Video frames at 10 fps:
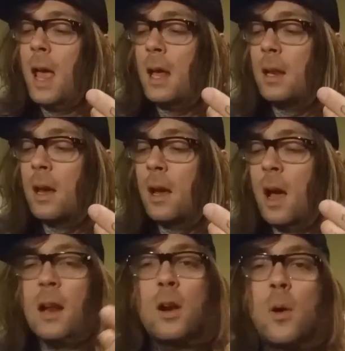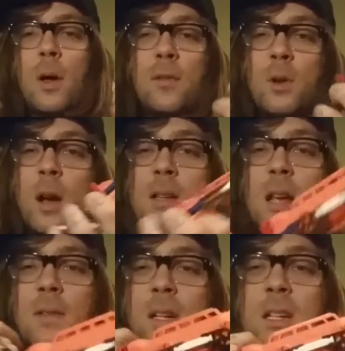and I don't know if you
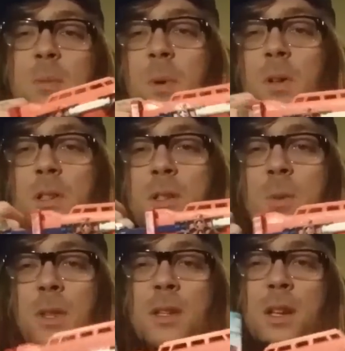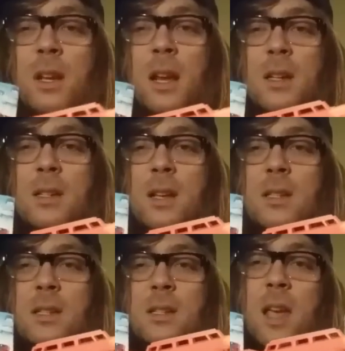guys have any experiences with these Connect
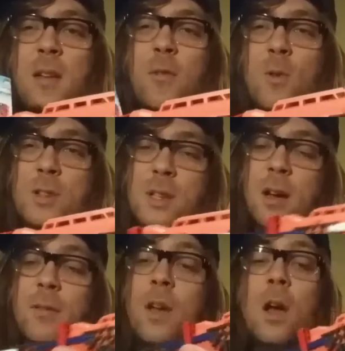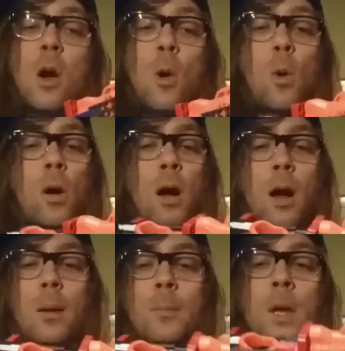sets, this K-Force stuff,
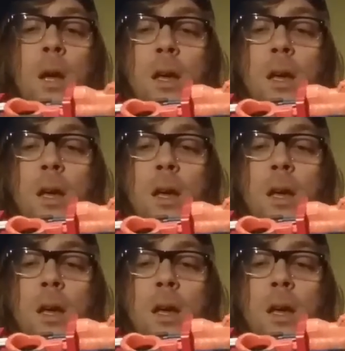or